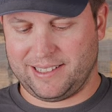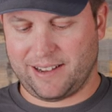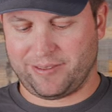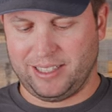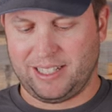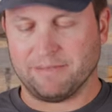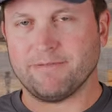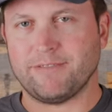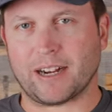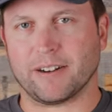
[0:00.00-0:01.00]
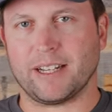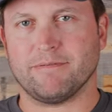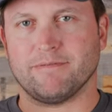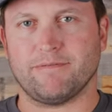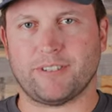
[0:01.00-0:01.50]
definitely a very,
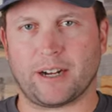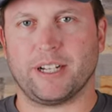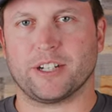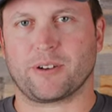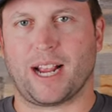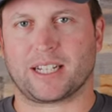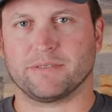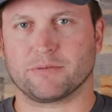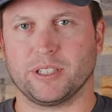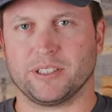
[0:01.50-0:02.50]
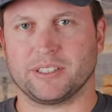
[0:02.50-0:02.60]
very attractive reel